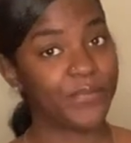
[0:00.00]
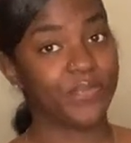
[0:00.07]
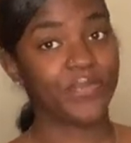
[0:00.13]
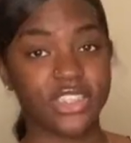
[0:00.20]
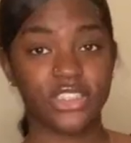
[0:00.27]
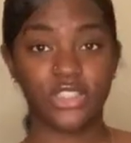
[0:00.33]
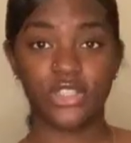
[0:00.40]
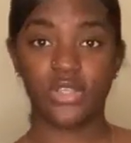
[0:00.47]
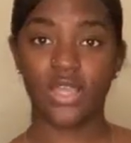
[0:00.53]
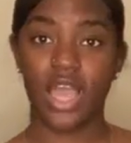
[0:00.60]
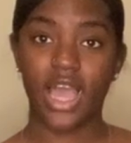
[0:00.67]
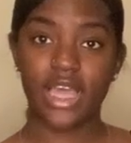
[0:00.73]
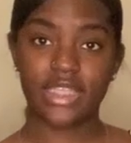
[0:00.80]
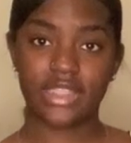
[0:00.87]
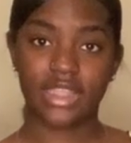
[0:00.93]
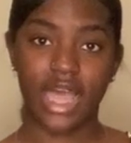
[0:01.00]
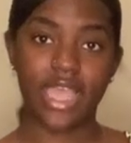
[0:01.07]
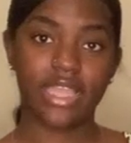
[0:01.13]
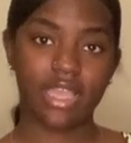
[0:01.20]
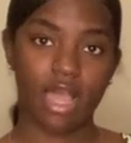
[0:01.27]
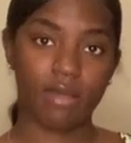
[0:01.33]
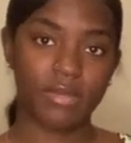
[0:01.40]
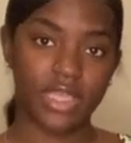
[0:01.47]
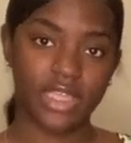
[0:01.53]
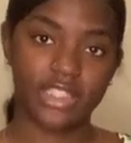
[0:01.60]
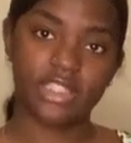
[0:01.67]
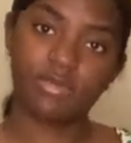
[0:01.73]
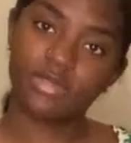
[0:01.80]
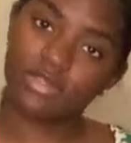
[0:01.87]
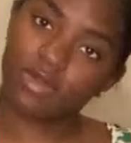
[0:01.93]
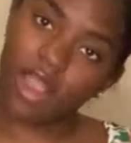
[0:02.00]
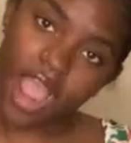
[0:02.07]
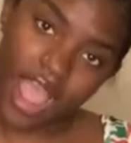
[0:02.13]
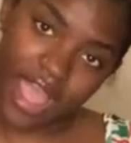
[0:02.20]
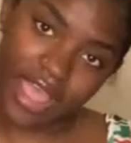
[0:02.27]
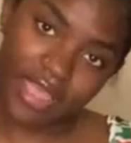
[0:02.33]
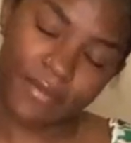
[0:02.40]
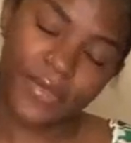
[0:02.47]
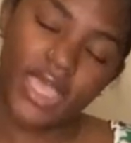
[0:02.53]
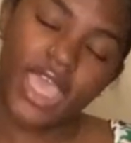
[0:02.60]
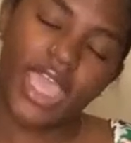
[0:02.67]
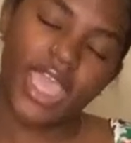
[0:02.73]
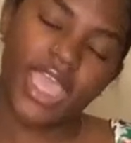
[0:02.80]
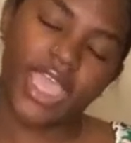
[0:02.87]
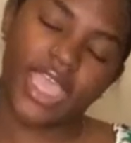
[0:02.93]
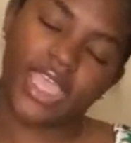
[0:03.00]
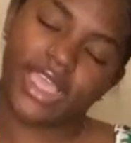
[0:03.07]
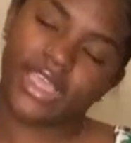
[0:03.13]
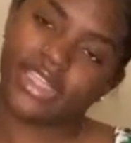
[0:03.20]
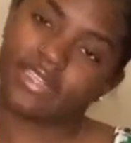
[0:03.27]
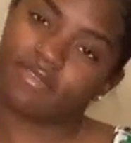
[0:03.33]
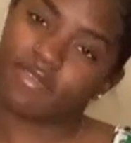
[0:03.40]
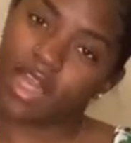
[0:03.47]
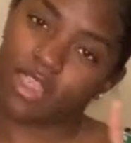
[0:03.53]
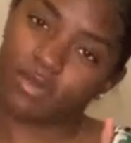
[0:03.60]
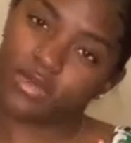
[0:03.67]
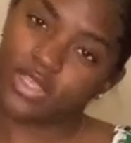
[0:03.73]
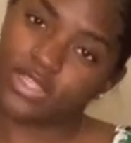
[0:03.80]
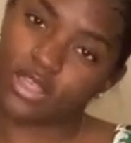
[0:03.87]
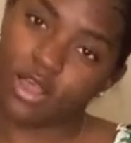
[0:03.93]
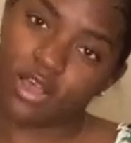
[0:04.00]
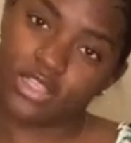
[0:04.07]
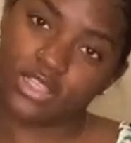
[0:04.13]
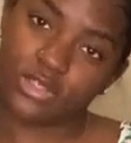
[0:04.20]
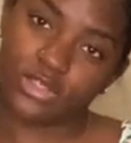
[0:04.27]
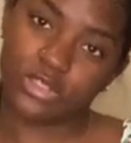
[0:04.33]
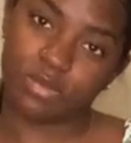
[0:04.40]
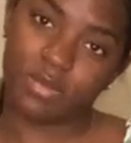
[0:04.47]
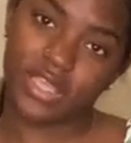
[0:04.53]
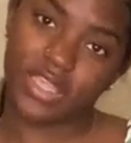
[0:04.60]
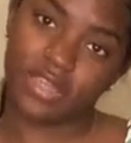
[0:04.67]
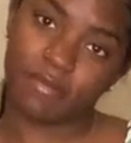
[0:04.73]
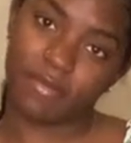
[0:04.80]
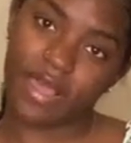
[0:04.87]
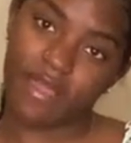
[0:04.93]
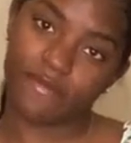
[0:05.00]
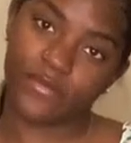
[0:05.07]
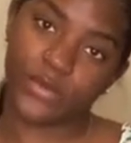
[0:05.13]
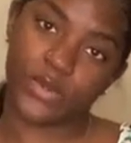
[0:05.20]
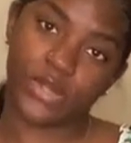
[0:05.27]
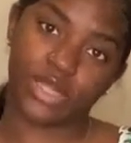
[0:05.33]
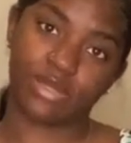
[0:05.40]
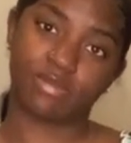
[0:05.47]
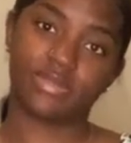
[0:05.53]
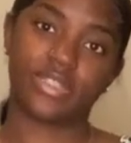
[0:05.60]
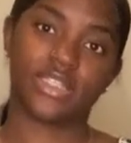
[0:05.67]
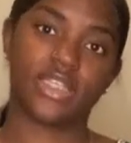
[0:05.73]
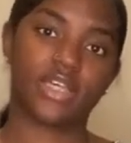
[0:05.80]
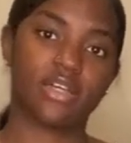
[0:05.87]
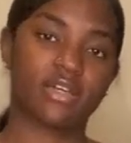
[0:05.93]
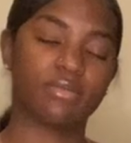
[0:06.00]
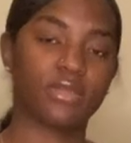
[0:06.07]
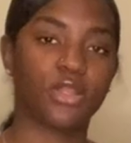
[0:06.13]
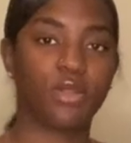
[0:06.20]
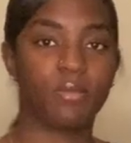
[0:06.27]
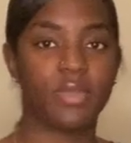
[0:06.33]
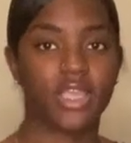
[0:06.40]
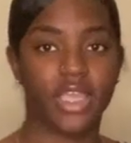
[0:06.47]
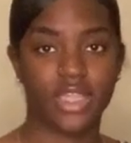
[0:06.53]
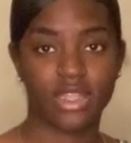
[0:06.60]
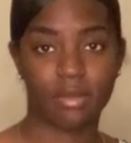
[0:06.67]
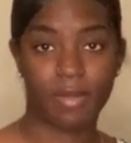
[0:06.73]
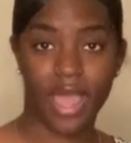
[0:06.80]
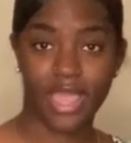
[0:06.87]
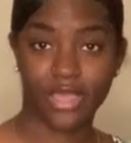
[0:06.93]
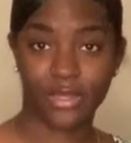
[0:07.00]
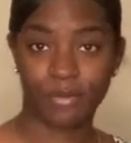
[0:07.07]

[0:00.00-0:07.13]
Make sure you guys like, comment, and subscribe. And follow me on all social media platforms. It'll be in the bio.